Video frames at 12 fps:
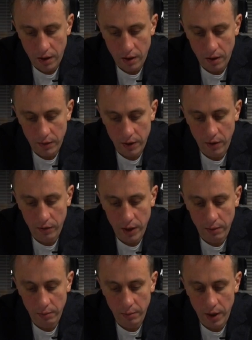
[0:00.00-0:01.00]
When are you
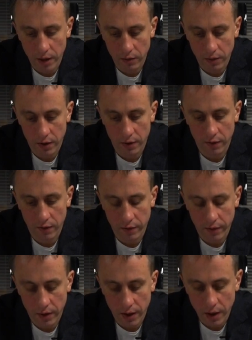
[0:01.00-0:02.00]
coming back to London?
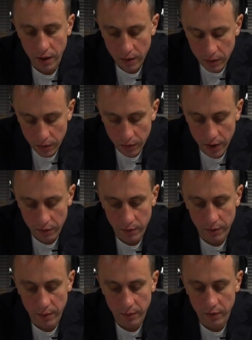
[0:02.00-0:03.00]
I go there from
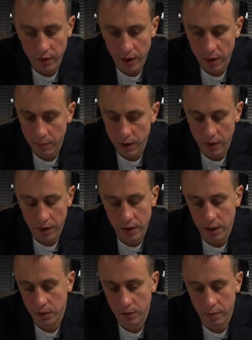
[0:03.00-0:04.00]
time to time. I think I
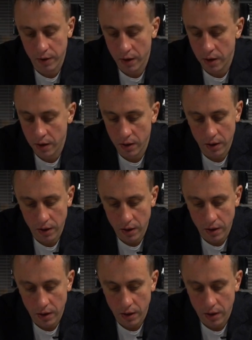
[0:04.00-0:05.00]
should be there
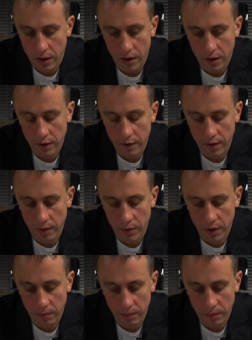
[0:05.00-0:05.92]
in December.